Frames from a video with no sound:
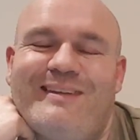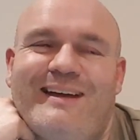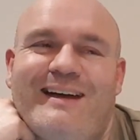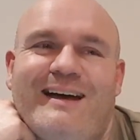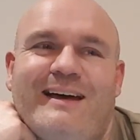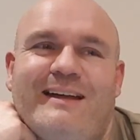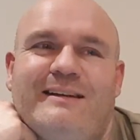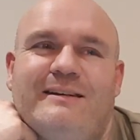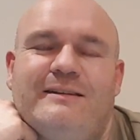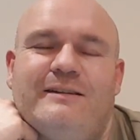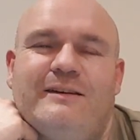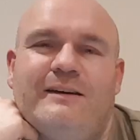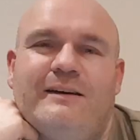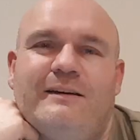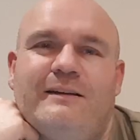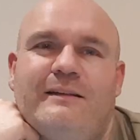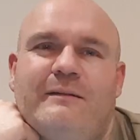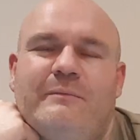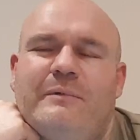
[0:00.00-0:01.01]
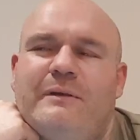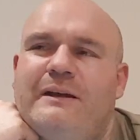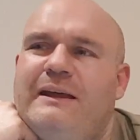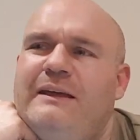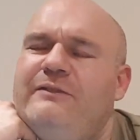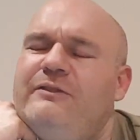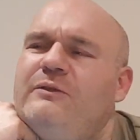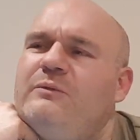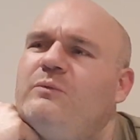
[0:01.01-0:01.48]
and I
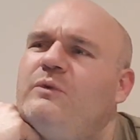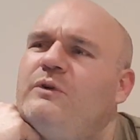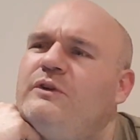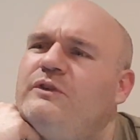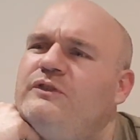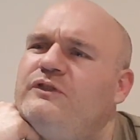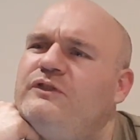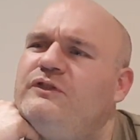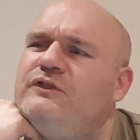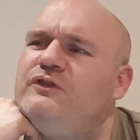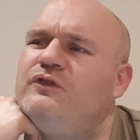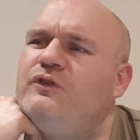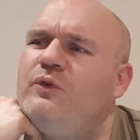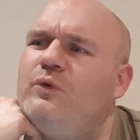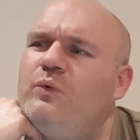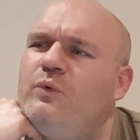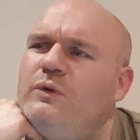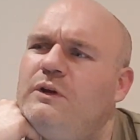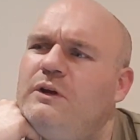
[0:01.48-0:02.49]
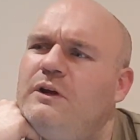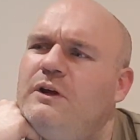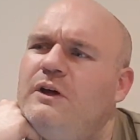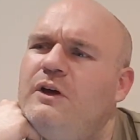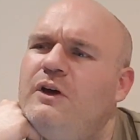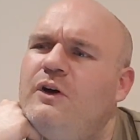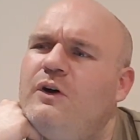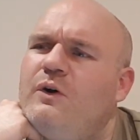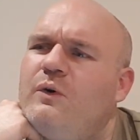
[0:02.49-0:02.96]
believe it was Joel,
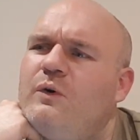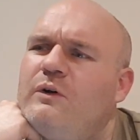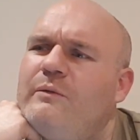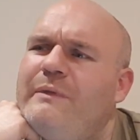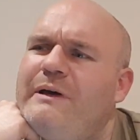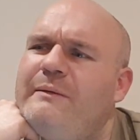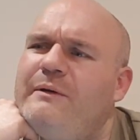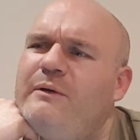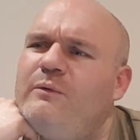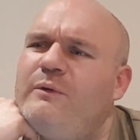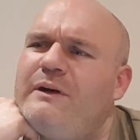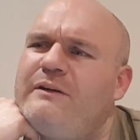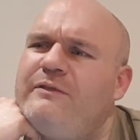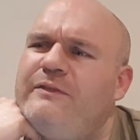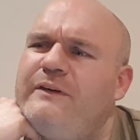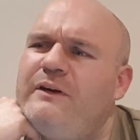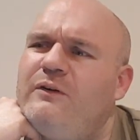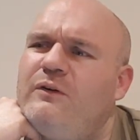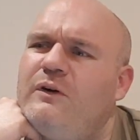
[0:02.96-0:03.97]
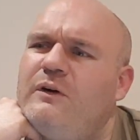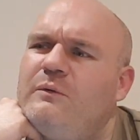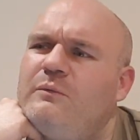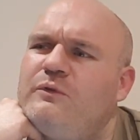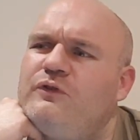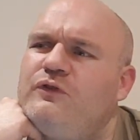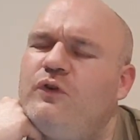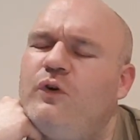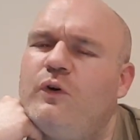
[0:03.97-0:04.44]
or maybe Rick Fearon
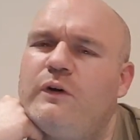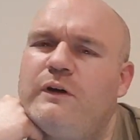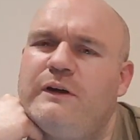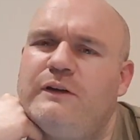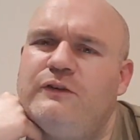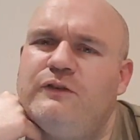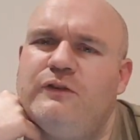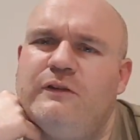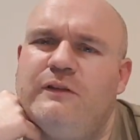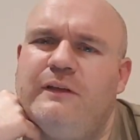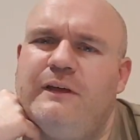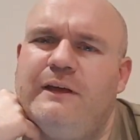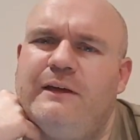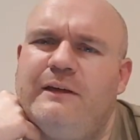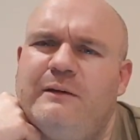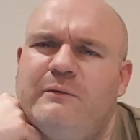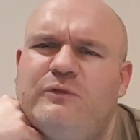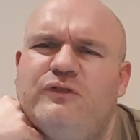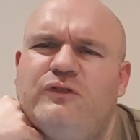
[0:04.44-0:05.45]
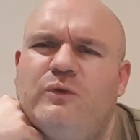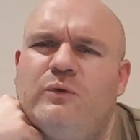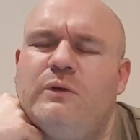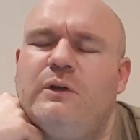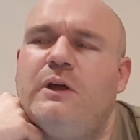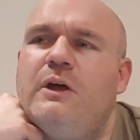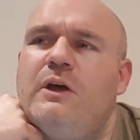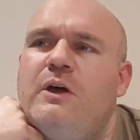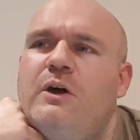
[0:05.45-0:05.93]
was talking to the, I think it was
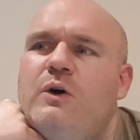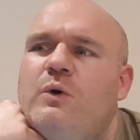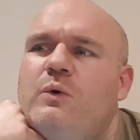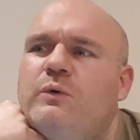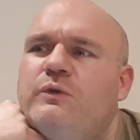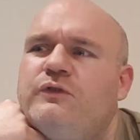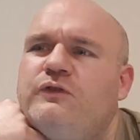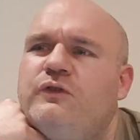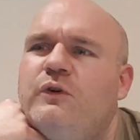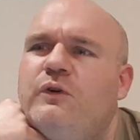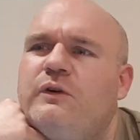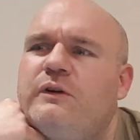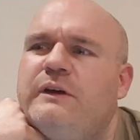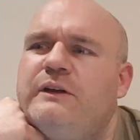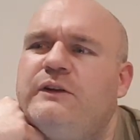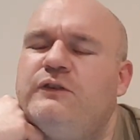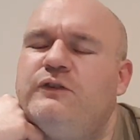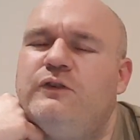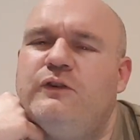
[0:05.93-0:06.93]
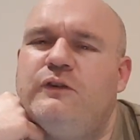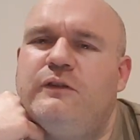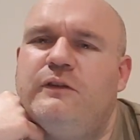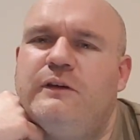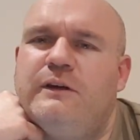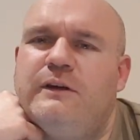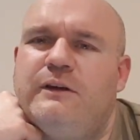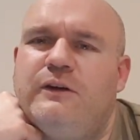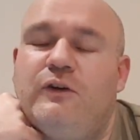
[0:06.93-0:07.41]
Joel. Was talking to
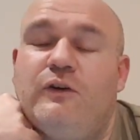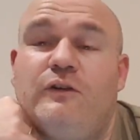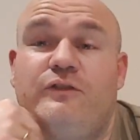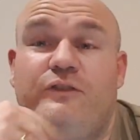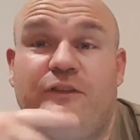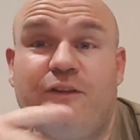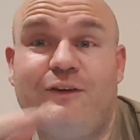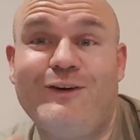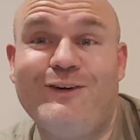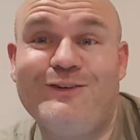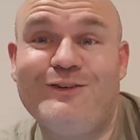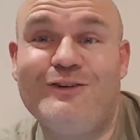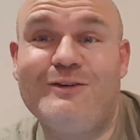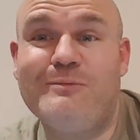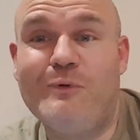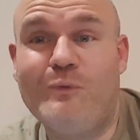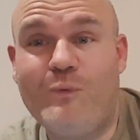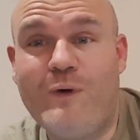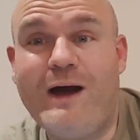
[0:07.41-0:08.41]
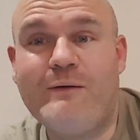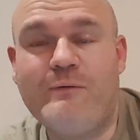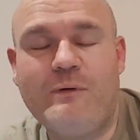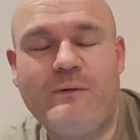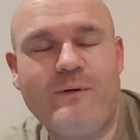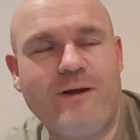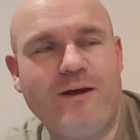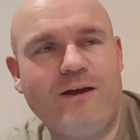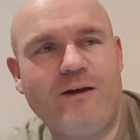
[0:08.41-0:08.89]
the girls at the counter about why
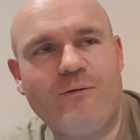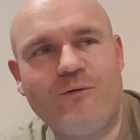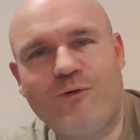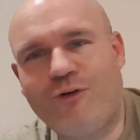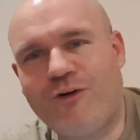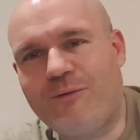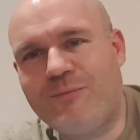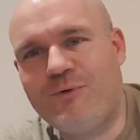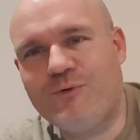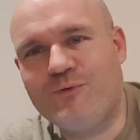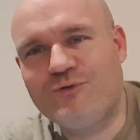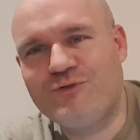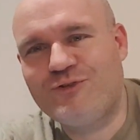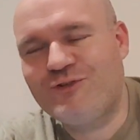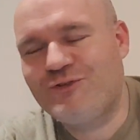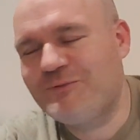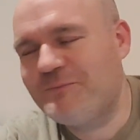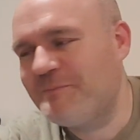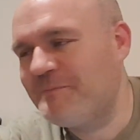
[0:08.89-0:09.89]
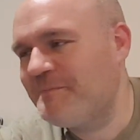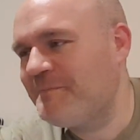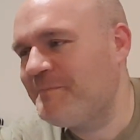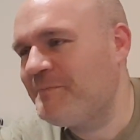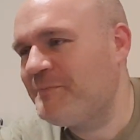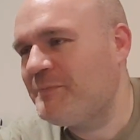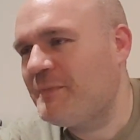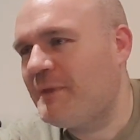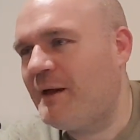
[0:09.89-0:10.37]
we were here with all our posters.
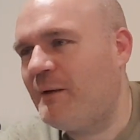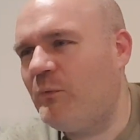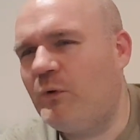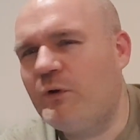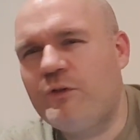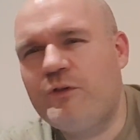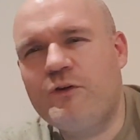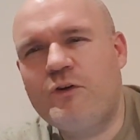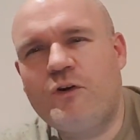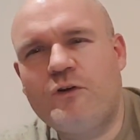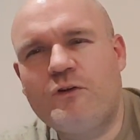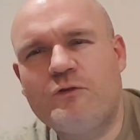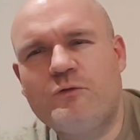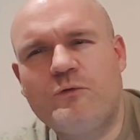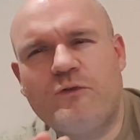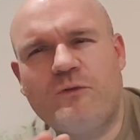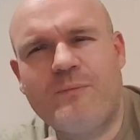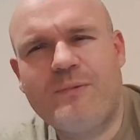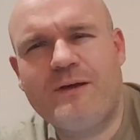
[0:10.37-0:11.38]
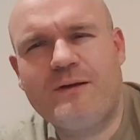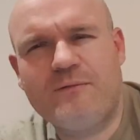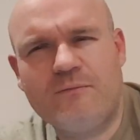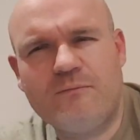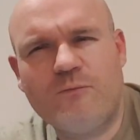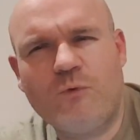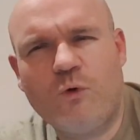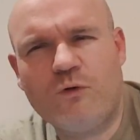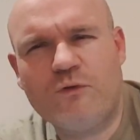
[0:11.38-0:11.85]
And one of the girls was a bit
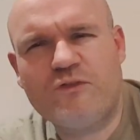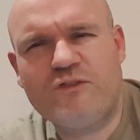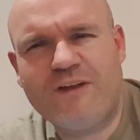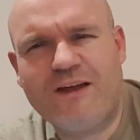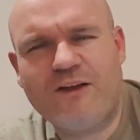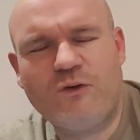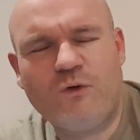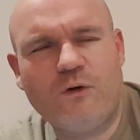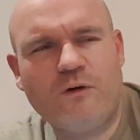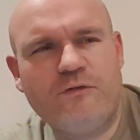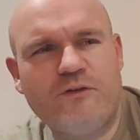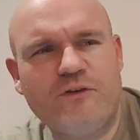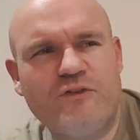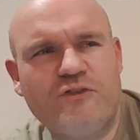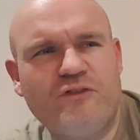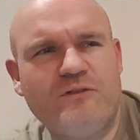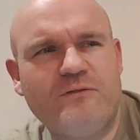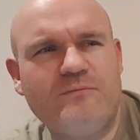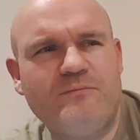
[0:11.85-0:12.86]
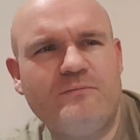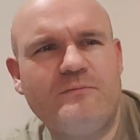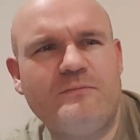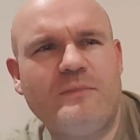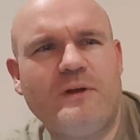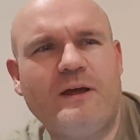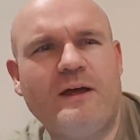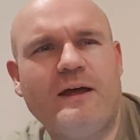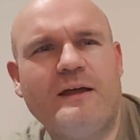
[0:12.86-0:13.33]
standoffish,
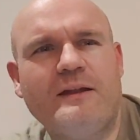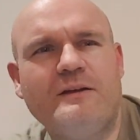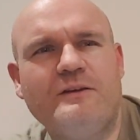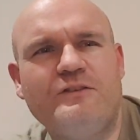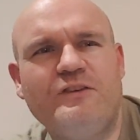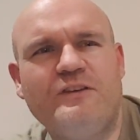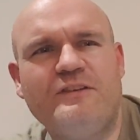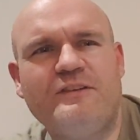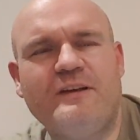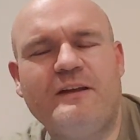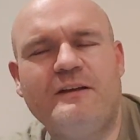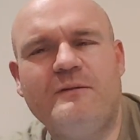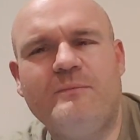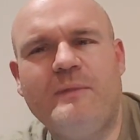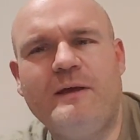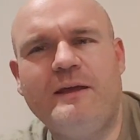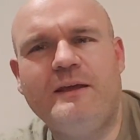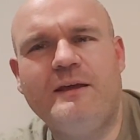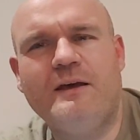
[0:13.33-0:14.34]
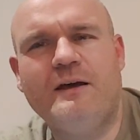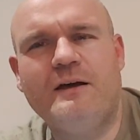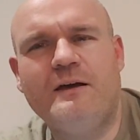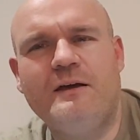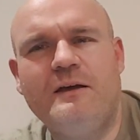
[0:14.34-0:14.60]
and she said to me,